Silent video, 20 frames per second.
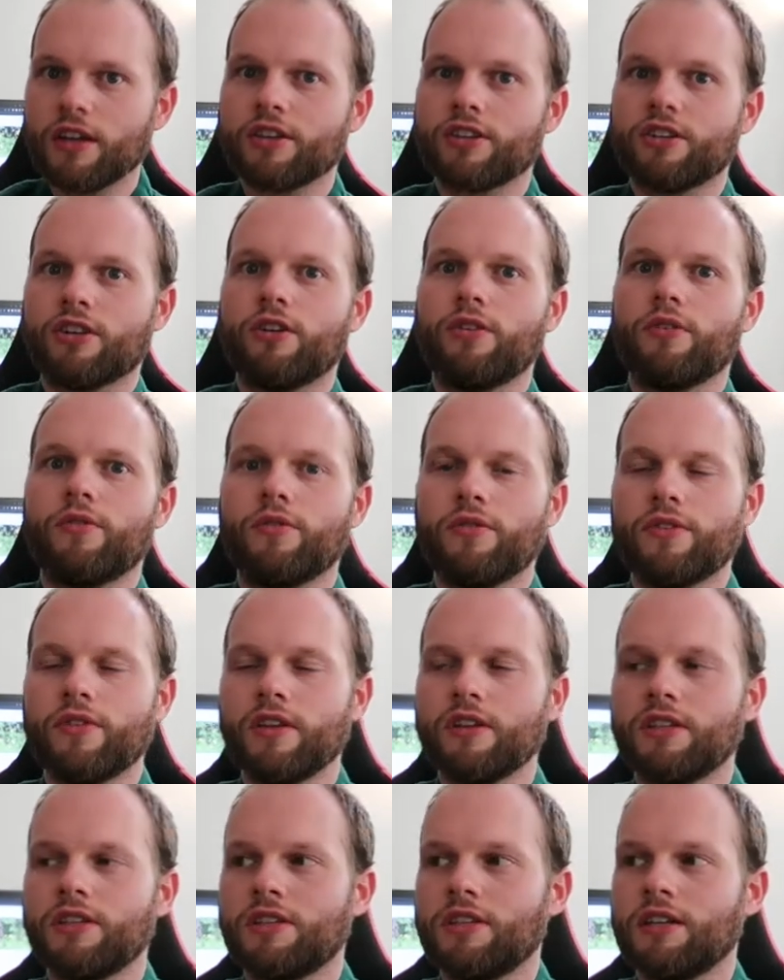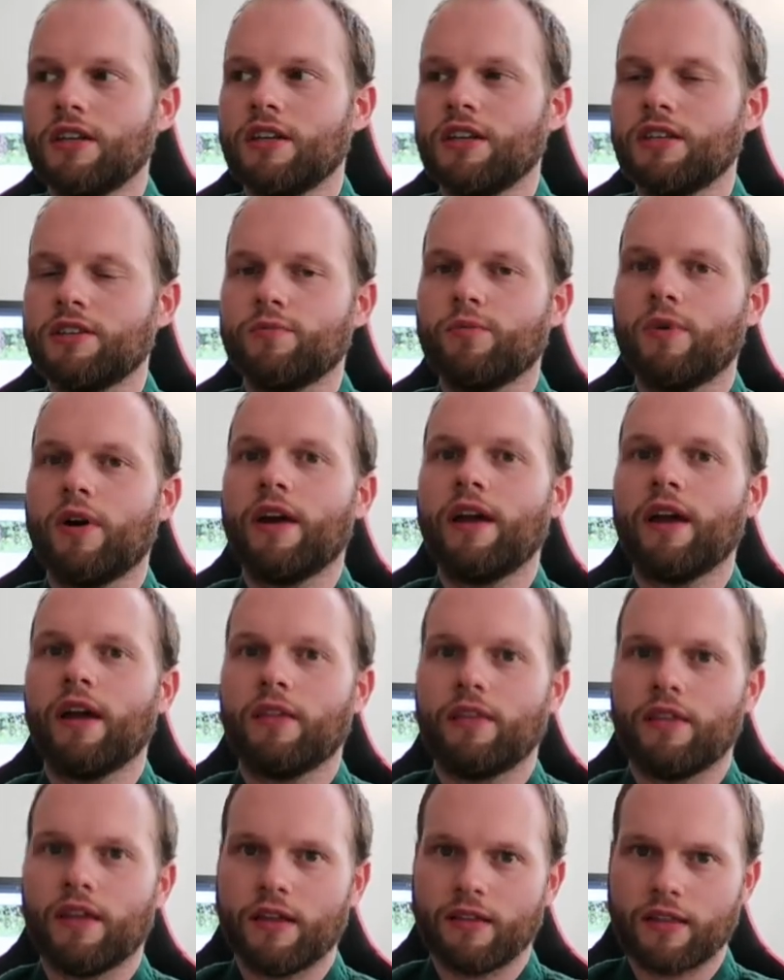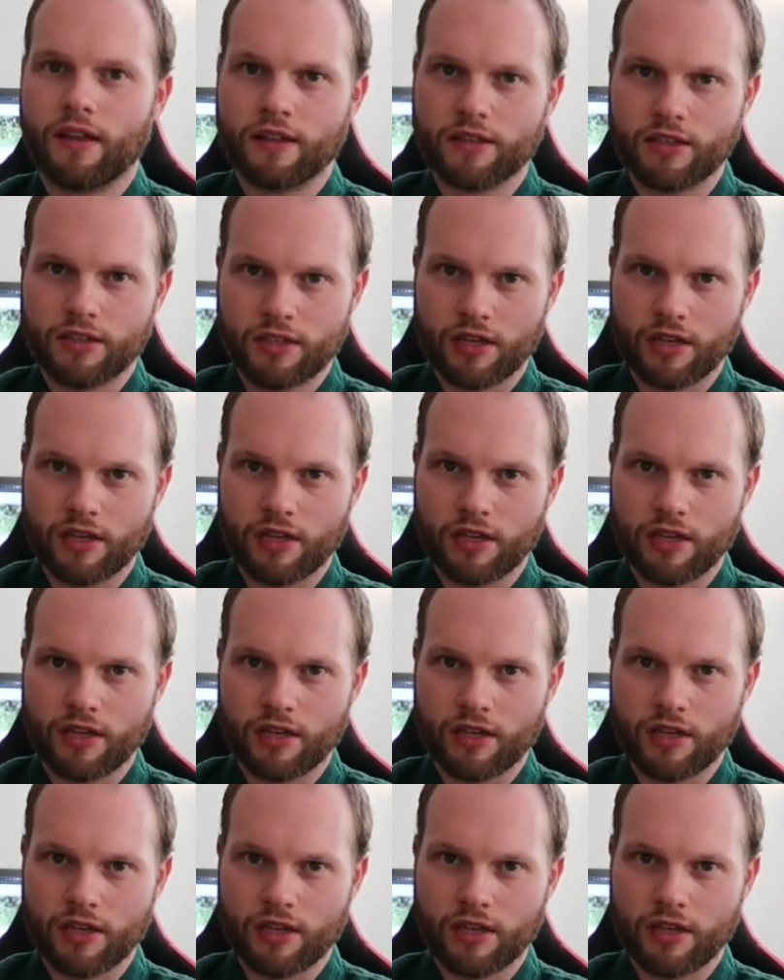So this is why I think that